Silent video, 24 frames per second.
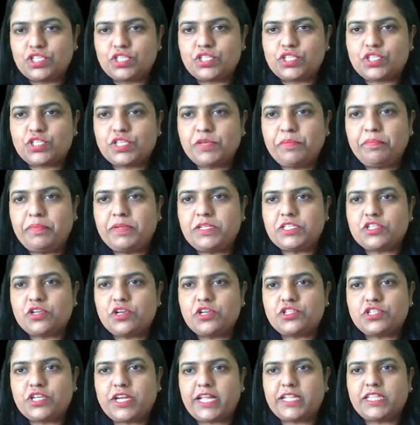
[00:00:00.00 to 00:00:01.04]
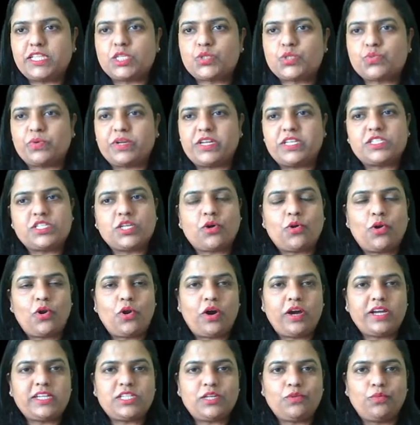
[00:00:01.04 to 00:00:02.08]
This is simple solution and this one is the
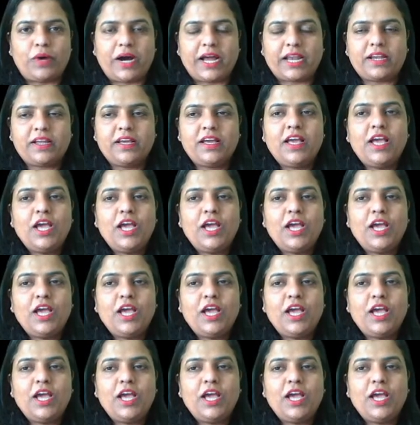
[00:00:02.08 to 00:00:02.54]
colloidal one.